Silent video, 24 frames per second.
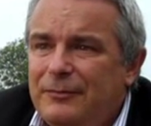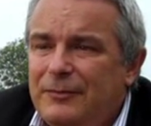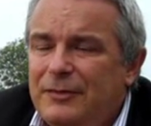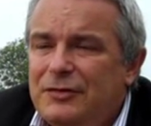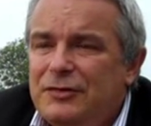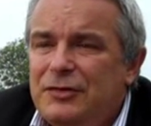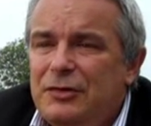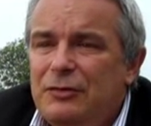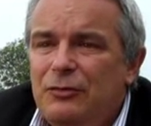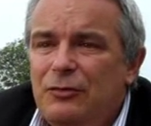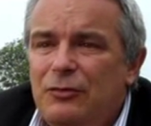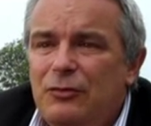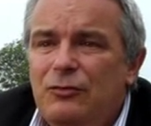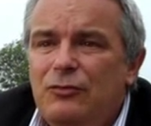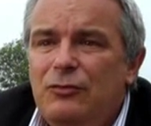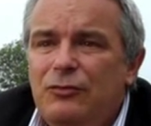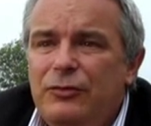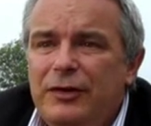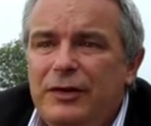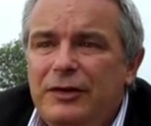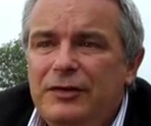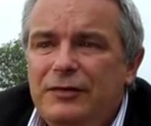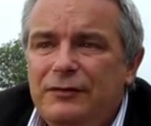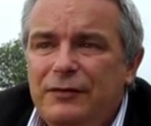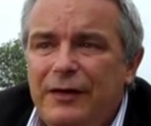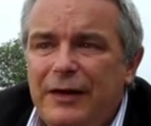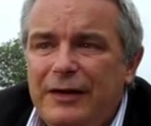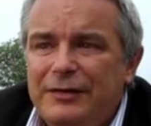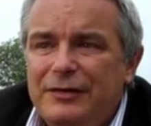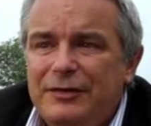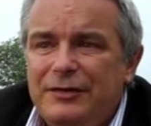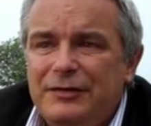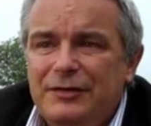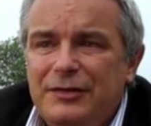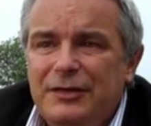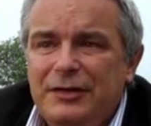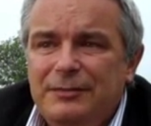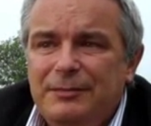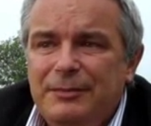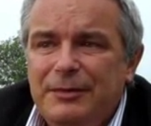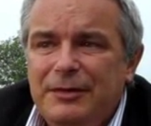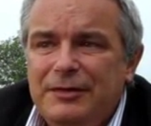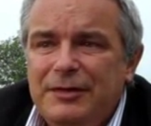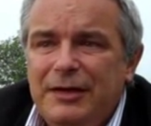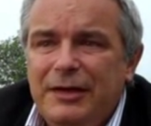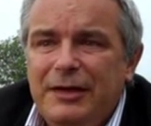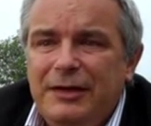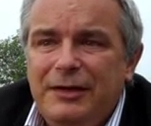So all these factors need to
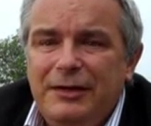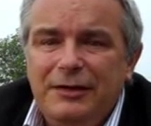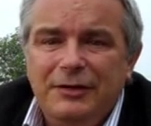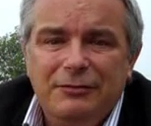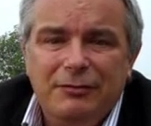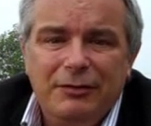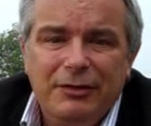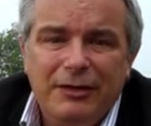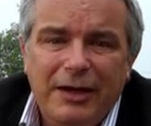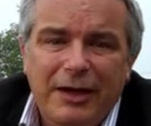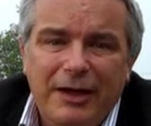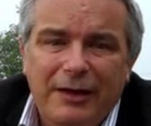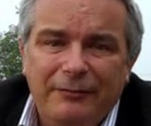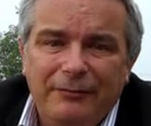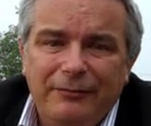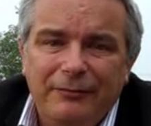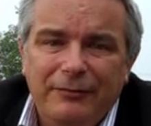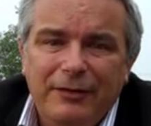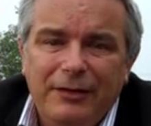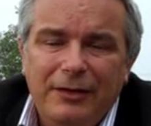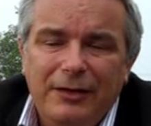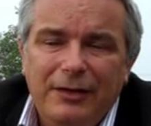be taken into account,